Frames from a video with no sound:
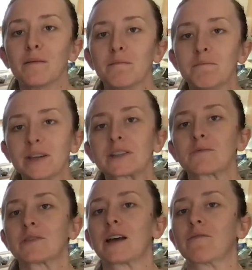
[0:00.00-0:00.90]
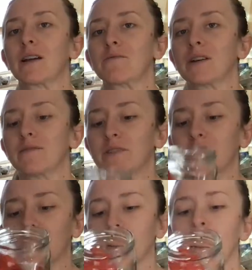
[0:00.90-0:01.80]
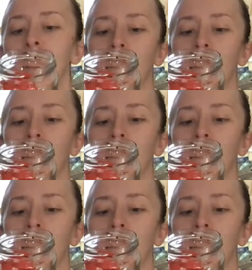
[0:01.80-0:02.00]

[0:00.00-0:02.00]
mixed with that red wine vinegar.